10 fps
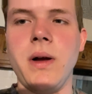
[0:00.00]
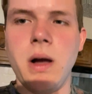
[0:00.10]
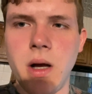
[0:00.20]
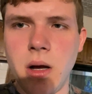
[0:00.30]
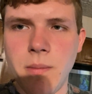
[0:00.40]

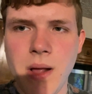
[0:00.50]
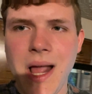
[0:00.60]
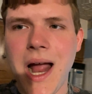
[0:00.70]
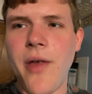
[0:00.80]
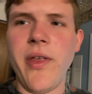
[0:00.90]

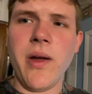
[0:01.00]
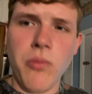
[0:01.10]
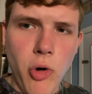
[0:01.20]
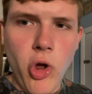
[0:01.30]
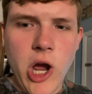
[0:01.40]
I think
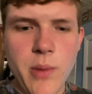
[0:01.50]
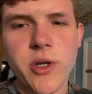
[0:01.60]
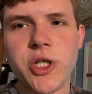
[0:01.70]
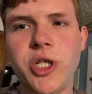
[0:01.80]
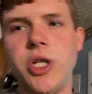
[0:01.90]
Mortal
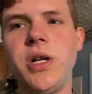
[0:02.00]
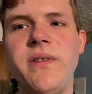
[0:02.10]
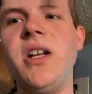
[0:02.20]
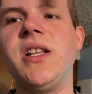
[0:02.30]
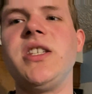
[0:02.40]
Kombat should
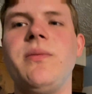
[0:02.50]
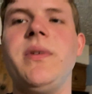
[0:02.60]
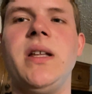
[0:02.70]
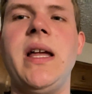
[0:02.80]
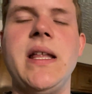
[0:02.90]
have done
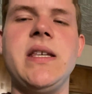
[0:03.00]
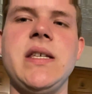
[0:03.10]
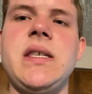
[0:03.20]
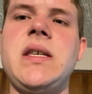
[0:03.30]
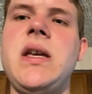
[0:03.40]
something like
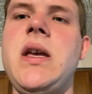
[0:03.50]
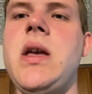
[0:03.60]
this.